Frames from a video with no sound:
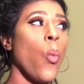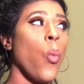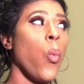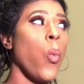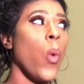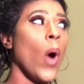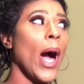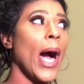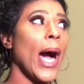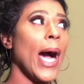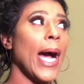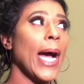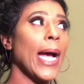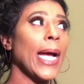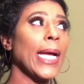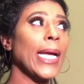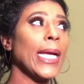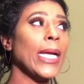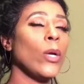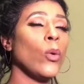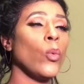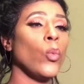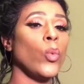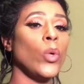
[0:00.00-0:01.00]

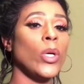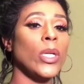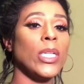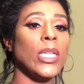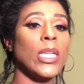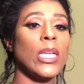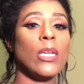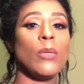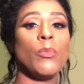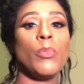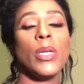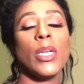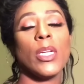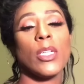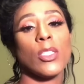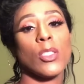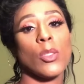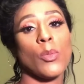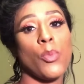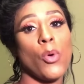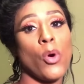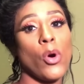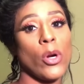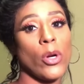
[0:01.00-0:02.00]
why wouldn't he be a
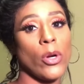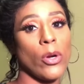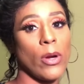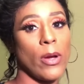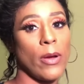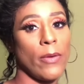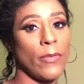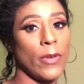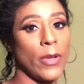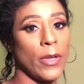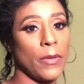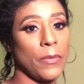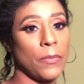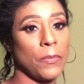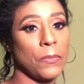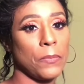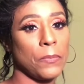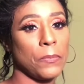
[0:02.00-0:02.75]
supporter of it?